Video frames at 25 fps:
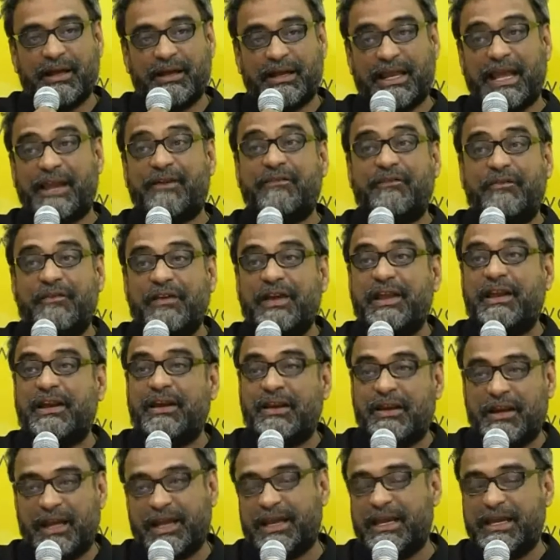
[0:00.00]
can feel
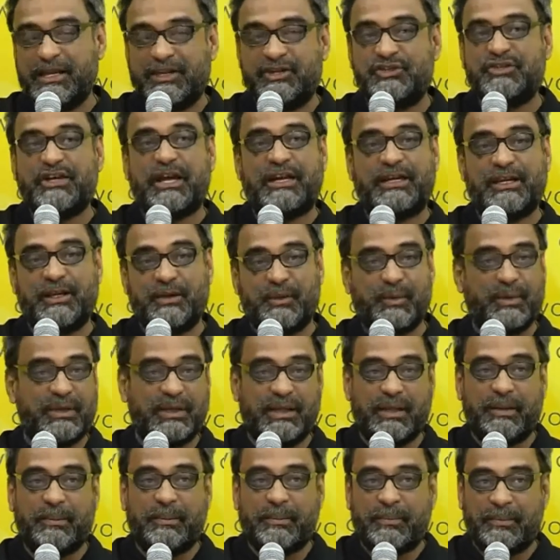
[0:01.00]
like he's chatting with
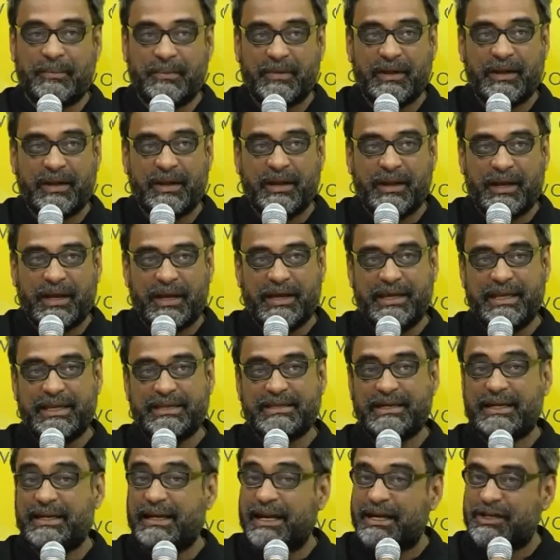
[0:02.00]
them, and he's
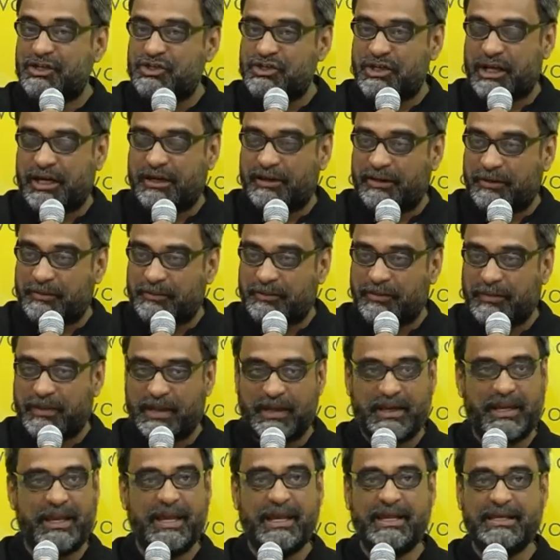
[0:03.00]
a great chatter,
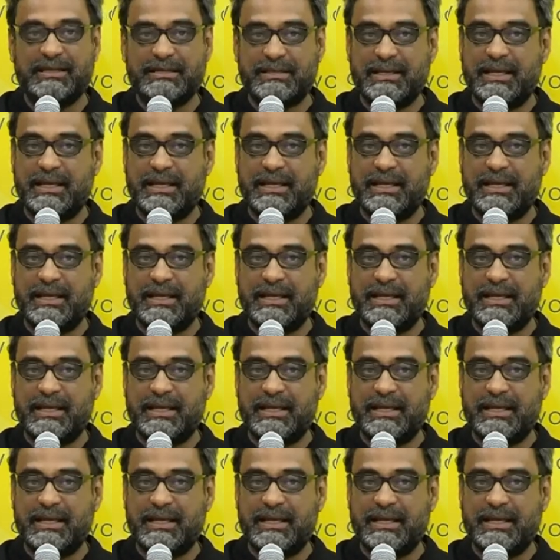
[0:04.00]
and he